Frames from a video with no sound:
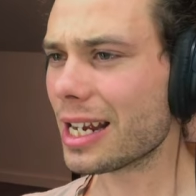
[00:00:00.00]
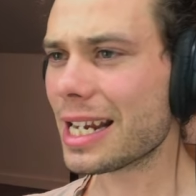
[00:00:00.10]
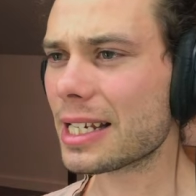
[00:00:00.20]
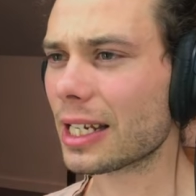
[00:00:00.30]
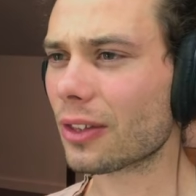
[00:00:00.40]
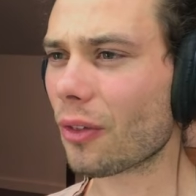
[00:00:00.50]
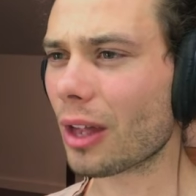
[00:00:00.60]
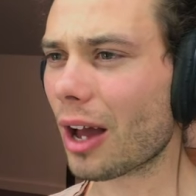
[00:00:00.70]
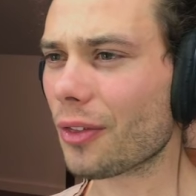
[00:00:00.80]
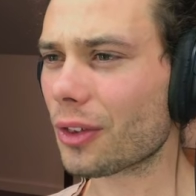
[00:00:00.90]
easier than
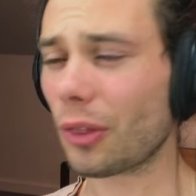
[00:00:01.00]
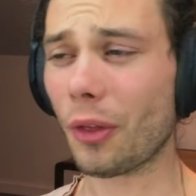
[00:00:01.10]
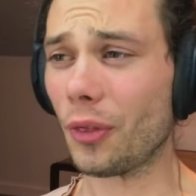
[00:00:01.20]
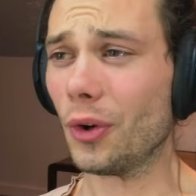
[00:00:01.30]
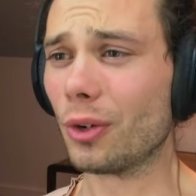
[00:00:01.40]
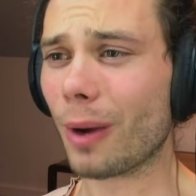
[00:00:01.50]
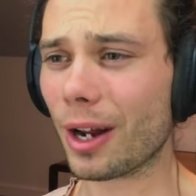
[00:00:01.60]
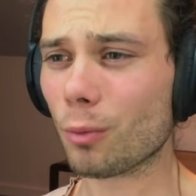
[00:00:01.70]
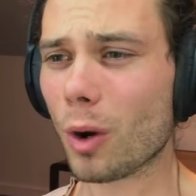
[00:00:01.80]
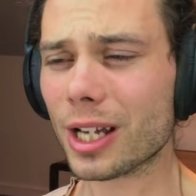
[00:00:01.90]
the third
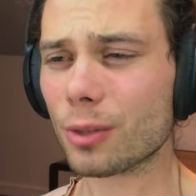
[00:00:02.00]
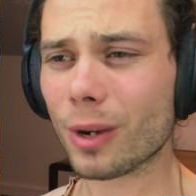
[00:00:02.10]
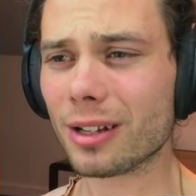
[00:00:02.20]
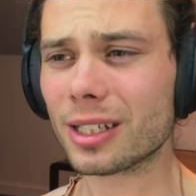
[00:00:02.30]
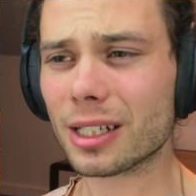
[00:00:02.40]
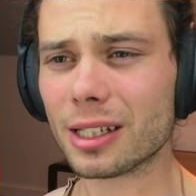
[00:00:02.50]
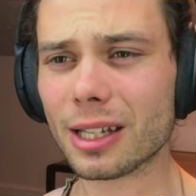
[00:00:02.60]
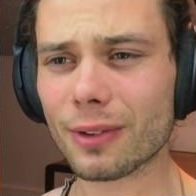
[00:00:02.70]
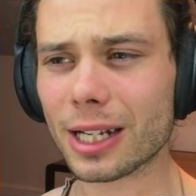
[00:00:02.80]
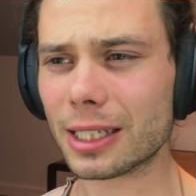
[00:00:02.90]
round. Why is round
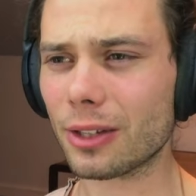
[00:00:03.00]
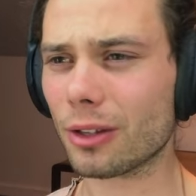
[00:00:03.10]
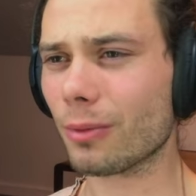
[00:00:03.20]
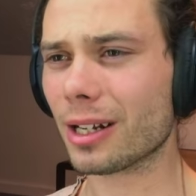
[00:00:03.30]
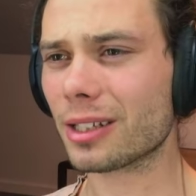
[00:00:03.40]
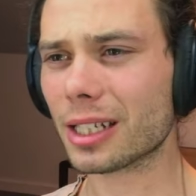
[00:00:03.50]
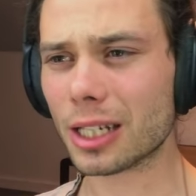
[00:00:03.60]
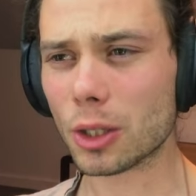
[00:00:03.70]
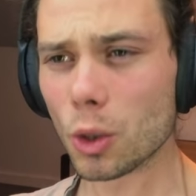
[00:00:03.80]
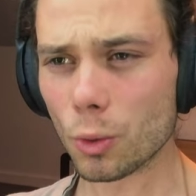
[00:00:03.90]
67 easier than round
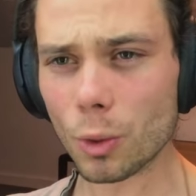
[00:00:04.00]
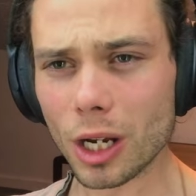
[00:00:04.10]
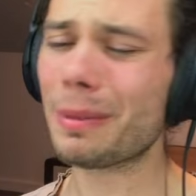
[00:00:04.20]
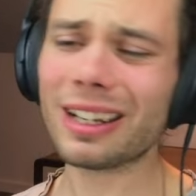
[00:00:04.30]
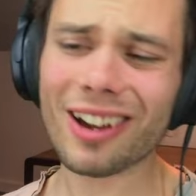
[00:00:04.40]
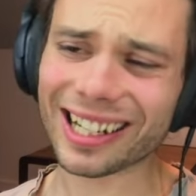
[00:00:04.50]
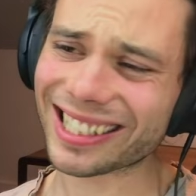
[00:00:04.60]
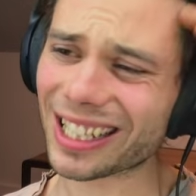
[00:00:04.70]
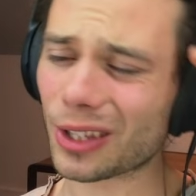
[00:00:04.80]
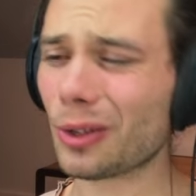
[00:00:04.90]
62? I mean, like I
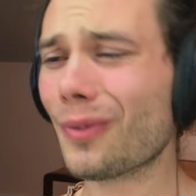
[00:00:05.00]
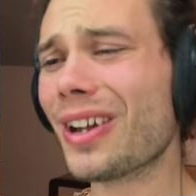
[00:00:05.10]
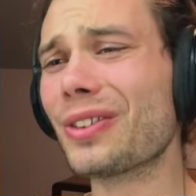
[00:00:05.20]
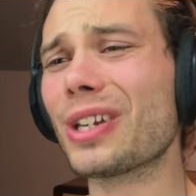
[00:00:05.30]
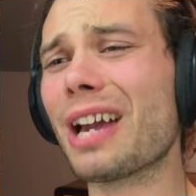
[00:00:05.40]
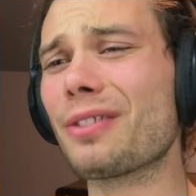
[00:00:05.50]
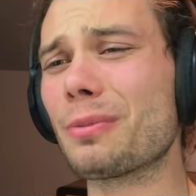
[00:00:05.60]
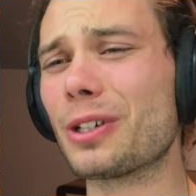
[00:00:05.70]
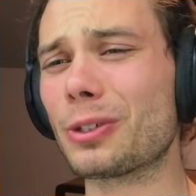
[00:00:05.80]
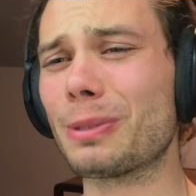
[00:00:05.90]
said though, the fact that you have to
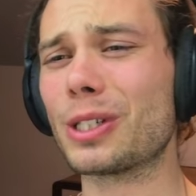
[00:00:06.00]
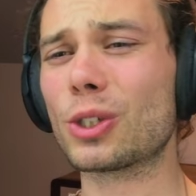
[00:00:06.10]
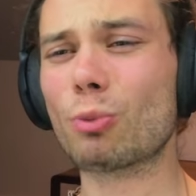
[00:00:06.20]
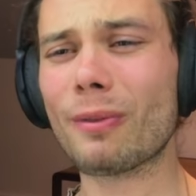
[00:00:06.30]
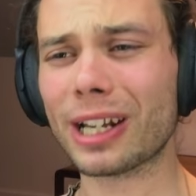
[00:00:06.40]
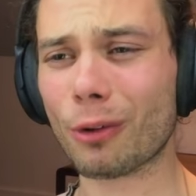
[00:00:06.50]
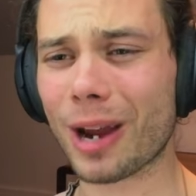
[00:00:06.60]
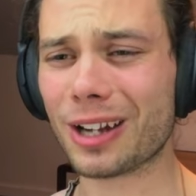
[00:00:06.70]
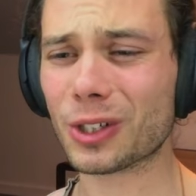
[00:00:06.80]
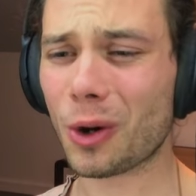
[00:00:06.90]
just be swiveling
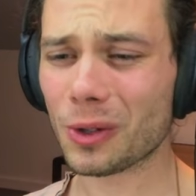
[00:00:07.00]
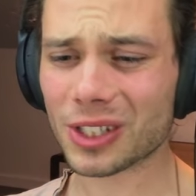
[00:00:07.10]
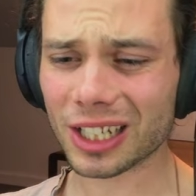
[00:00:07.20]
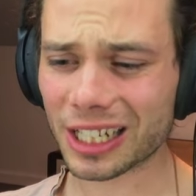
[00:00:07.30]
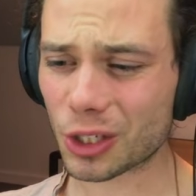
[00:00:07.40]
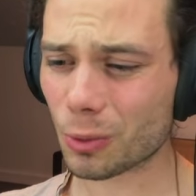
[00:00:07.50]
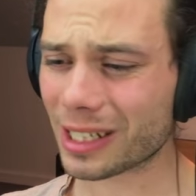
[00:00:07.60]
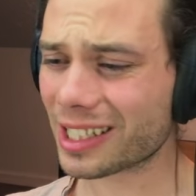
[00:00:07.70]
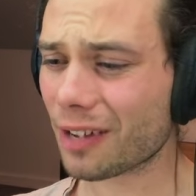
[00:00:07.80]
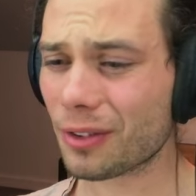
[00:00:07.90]
around, constantly doing
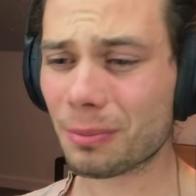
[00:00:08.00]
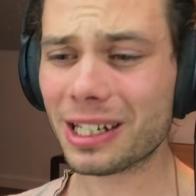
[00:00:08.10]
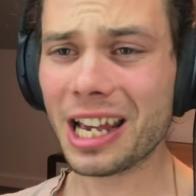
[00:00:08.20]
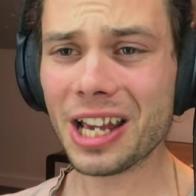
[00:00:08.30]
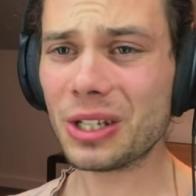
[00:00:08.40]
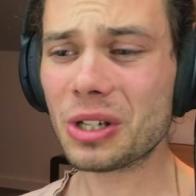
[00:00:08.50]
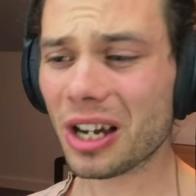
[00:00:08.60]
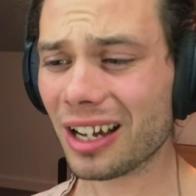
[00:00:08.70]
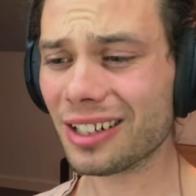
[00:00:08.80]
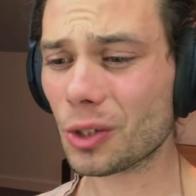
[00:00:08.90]
stuff, I mean, you
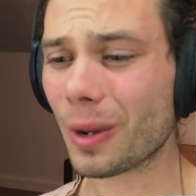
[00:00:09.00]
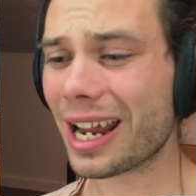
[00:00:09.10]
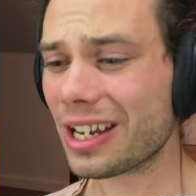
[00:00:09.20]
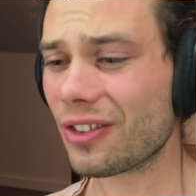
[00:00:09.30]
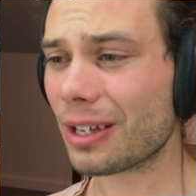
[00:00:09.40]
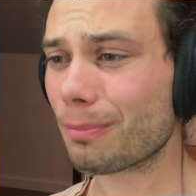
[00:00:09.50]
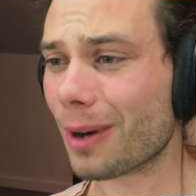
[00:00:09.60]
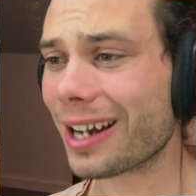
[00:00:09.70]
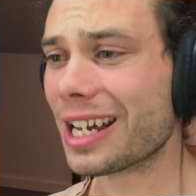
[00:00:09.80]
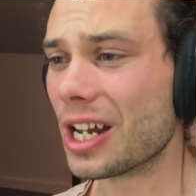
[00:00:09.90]
can't do anything
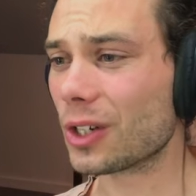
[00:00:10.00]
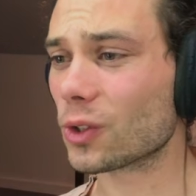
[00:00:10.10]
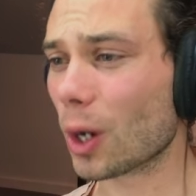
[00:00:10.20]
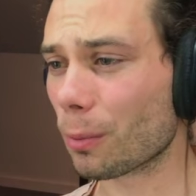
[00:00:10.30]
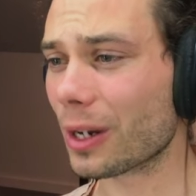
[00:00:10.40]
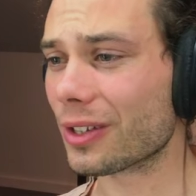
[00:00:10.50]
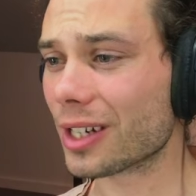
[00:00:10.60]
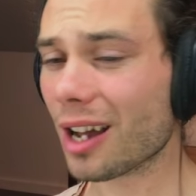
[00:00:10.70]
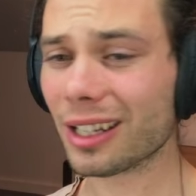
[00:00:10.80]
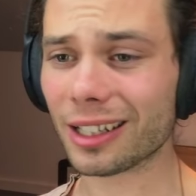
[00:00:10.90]
but just operate the
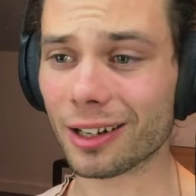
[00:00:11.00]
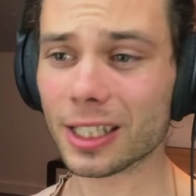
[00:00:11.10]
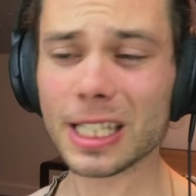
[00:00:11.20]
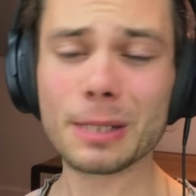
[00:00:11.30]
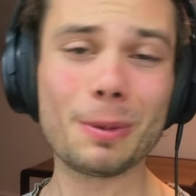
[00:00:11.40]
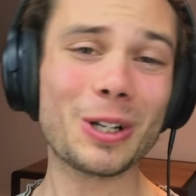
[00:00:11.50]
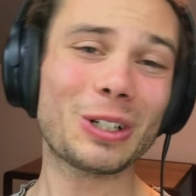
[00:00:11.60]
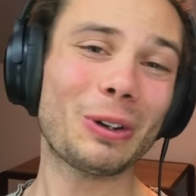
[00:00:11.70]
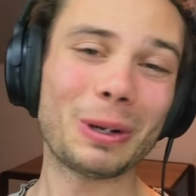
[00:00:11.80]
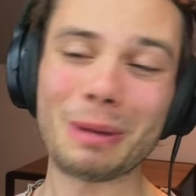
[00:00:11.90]
Dartling gunners,
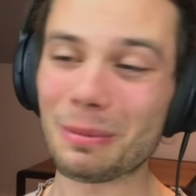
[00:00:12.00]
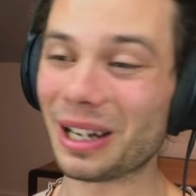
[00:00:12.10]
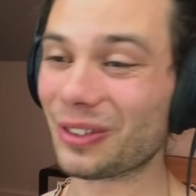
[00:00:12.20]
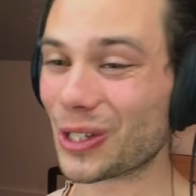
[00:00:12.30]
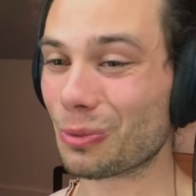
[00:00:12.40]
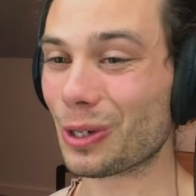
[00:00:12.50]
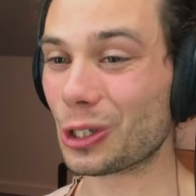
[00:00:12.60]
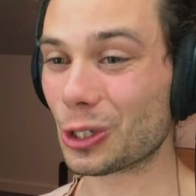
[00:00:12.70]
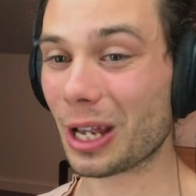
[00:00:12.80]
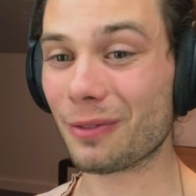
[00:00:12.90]
especially on a map like this where you
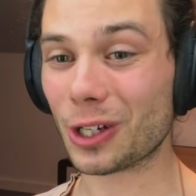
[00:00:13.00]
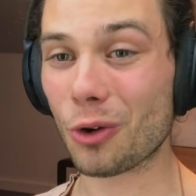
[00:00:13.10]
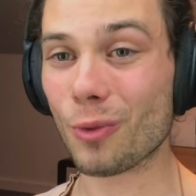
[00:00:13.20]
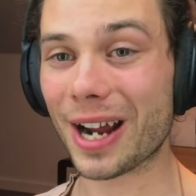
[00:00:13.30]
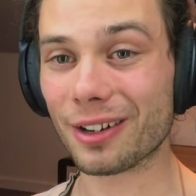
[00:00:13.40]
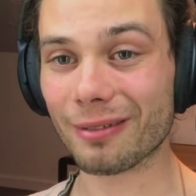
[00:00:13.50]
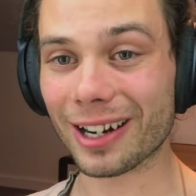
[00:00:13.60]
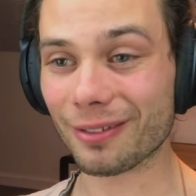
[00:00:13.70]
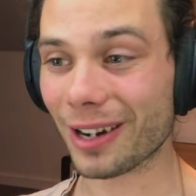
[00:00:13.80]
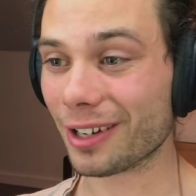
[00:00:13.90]
just have to go round and
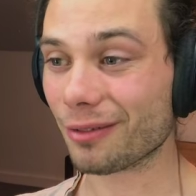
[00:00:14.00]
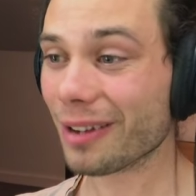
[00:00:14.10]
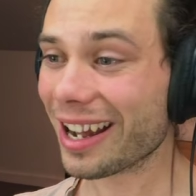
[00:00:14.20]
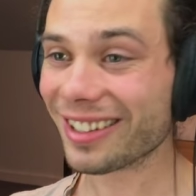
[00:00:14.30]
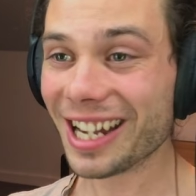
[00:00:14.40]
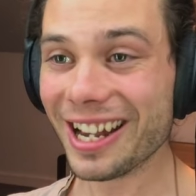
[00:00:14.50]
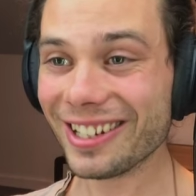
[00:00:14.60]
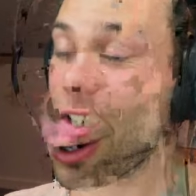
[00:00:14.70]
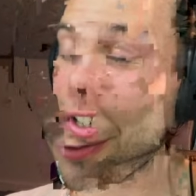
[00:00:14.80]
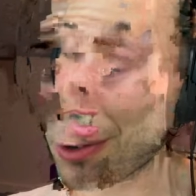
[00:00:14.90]
round and round and round,
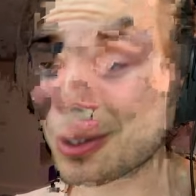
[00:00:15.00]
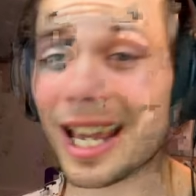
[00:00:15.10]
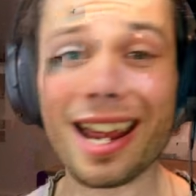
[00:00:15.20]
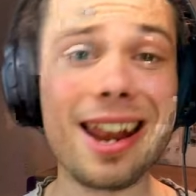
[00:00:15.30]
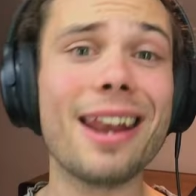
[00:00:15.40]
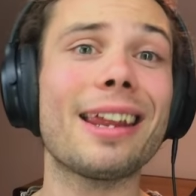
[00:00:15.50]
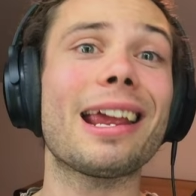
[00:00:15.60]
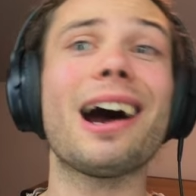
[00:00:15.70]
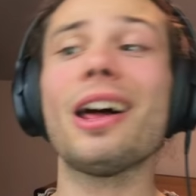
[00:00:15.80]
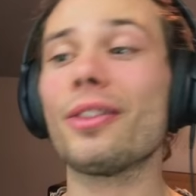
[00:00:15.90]
where if it was any
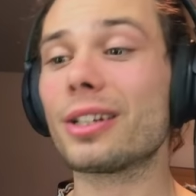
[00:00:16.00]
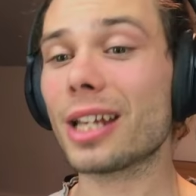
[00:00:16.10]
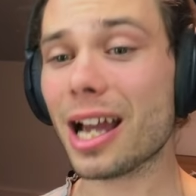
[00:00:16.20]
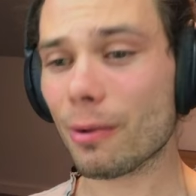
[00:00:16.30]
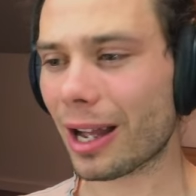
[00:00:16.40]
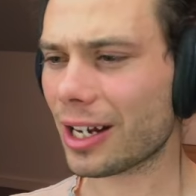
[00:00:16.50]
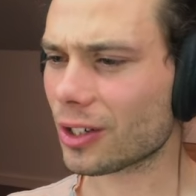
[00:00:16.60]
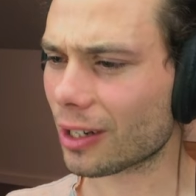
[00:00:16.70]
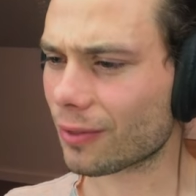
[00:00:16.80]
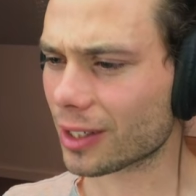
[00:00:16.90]
other tower,
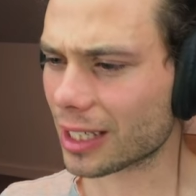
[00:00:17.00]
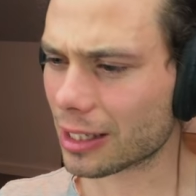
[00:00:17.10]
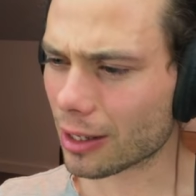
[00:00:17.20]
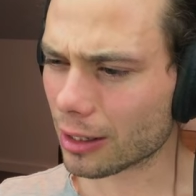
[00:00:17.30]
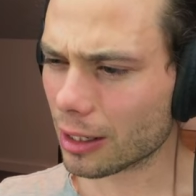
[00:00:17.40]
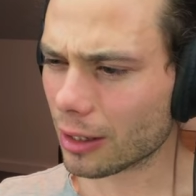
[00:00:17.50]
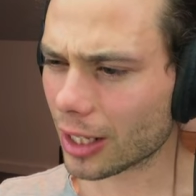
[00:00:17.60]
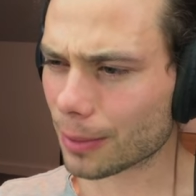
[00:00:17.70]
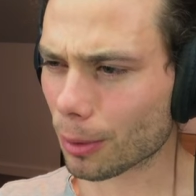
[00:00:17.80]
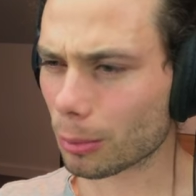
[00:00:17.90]
actually, I've just seen that
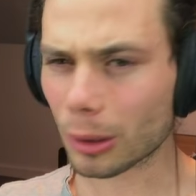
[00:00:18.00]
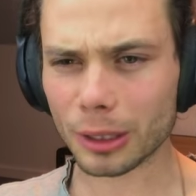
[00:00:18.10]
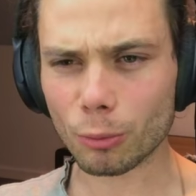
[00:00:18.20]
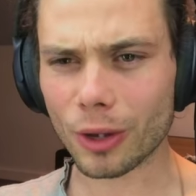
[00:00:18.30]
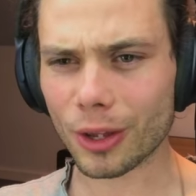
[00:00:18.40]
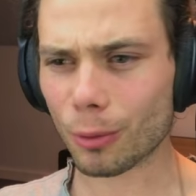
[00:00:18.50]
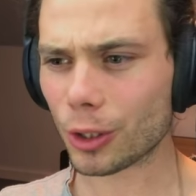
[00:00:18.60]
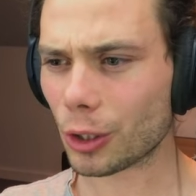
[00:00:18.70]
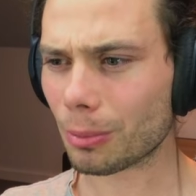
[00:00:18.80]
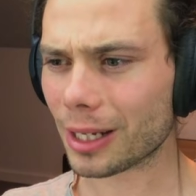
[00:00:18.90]
that's probably where they want
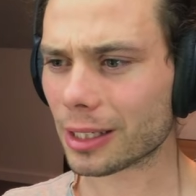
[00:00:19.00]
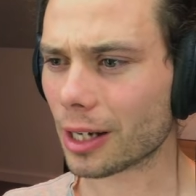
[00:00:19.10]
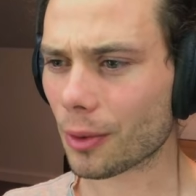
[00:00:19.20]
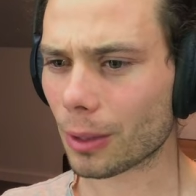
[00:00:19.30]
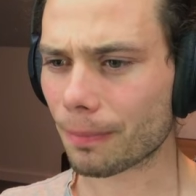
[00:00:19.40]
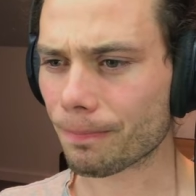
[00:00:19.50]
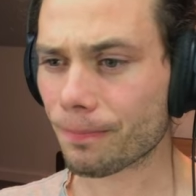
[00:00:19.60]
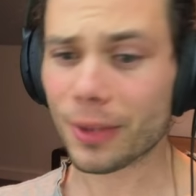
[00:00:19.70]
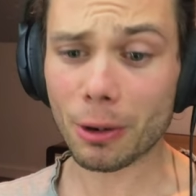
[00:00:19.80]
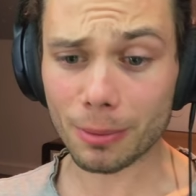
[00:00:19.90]
you to place another one.
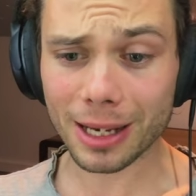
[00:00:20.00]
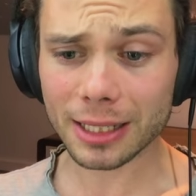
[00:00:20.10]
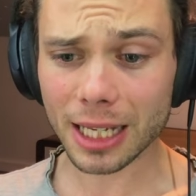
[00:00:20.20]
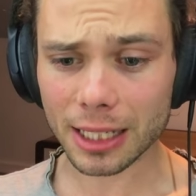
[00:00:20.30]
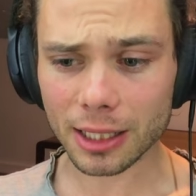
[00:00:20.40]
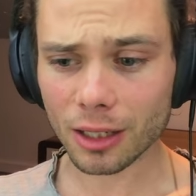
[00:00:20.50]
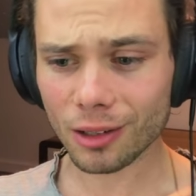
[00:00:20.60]
That would make sense.